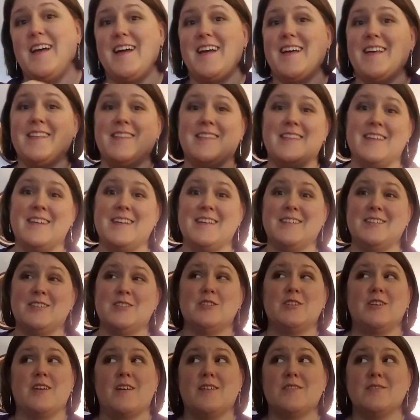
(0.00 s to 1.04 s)
And then
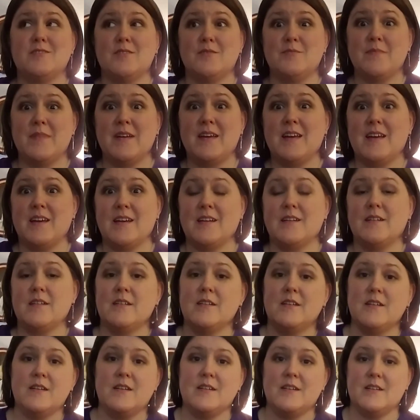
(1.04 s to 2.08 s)
she also made
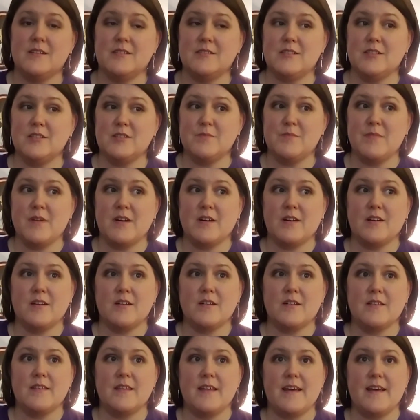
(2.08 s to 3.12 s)
a stitch
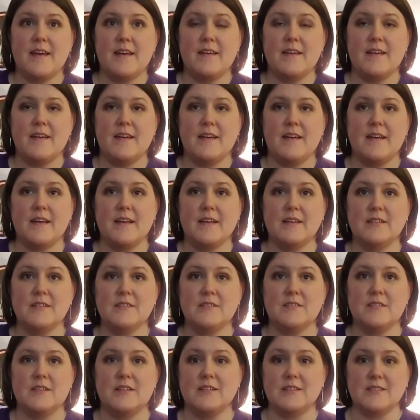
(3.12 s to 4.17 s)
marker that
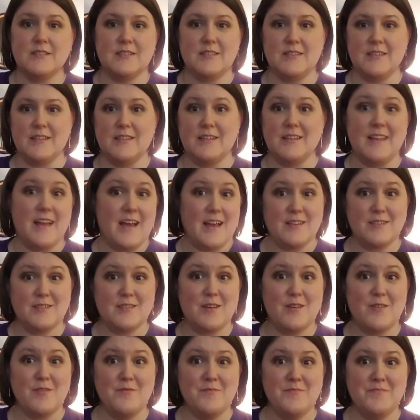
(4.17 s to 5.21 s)
it's the
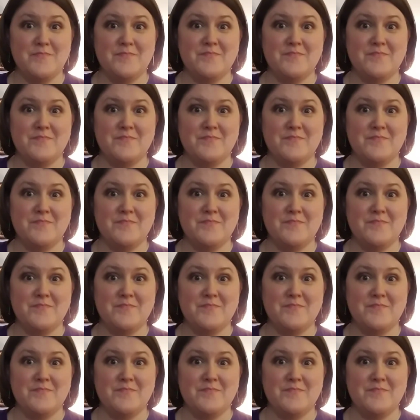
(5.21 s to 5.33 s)
lasso,